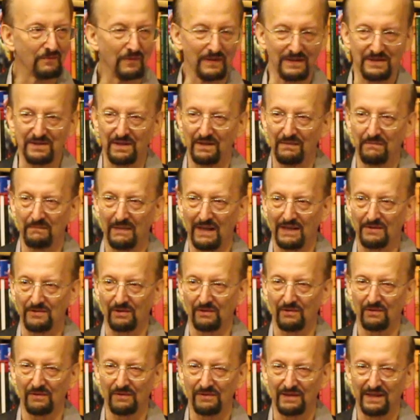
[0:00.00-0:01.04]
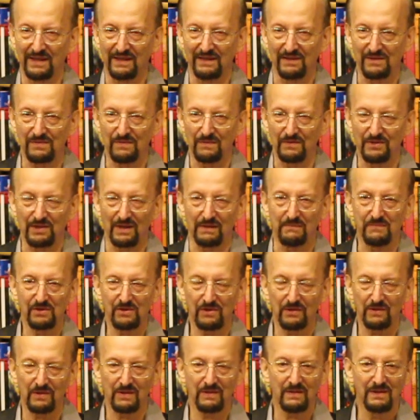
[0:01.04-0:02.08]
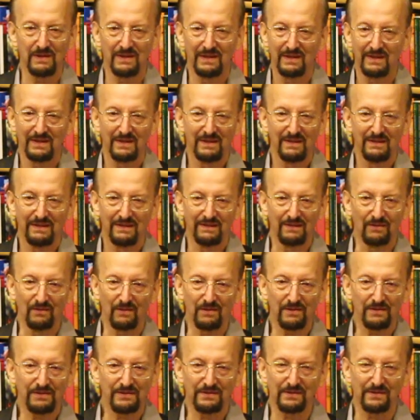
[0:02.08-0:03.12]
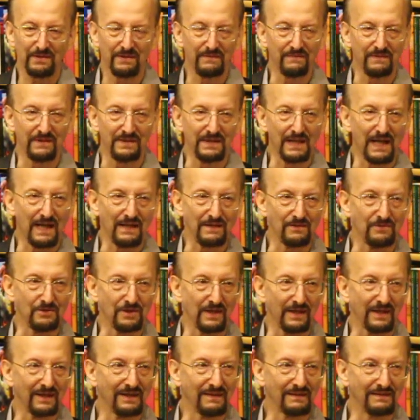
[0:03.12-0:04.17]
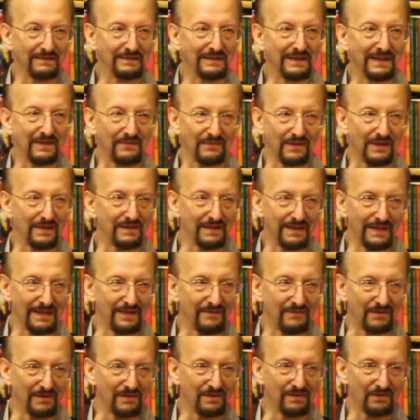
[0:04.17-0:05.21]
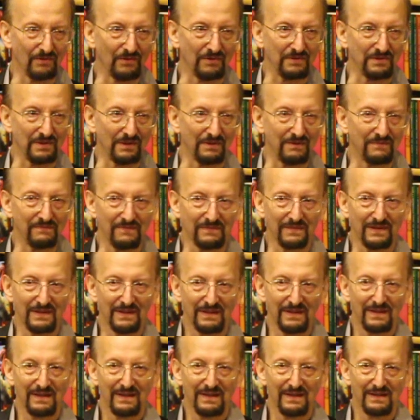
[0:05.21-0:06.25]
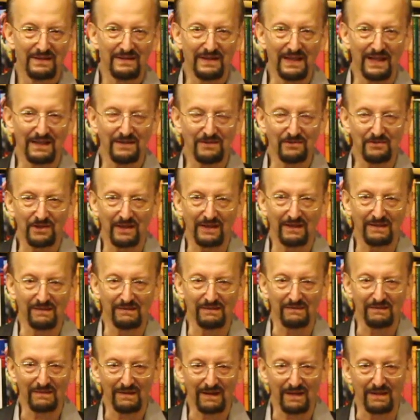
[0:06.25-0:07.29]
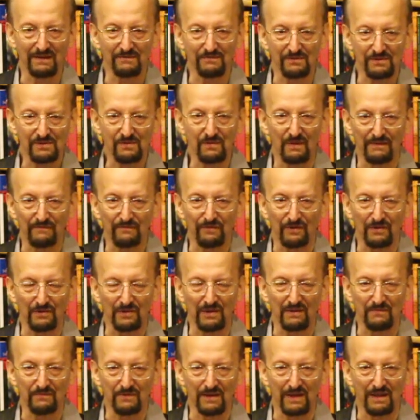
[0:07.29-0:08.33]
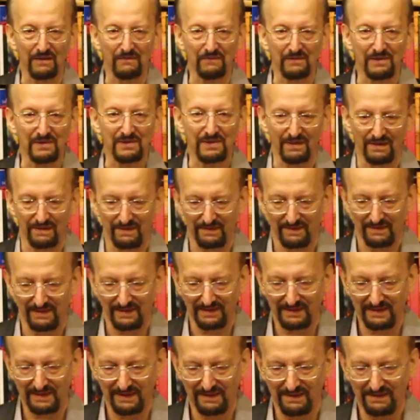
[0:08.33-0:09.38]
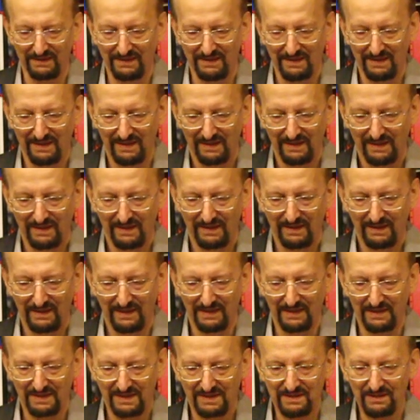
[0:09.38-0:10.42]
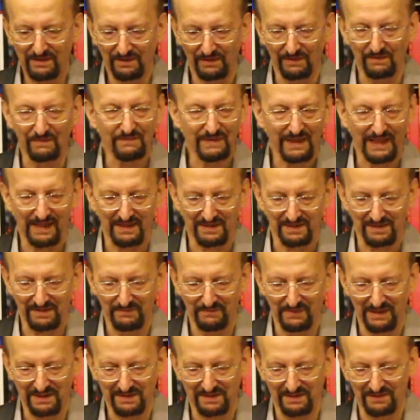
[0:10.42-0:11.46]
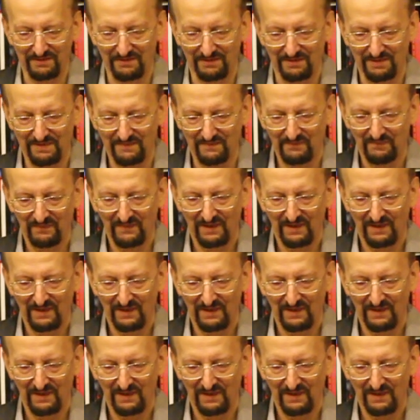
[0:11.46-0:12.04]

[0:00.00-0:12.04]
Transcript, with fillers: Western magical things, which I'm sure the author of the Tao Te Ching never ever thought of. Tao Te Ching I was quite fond of when I was a kid. It still has some messages.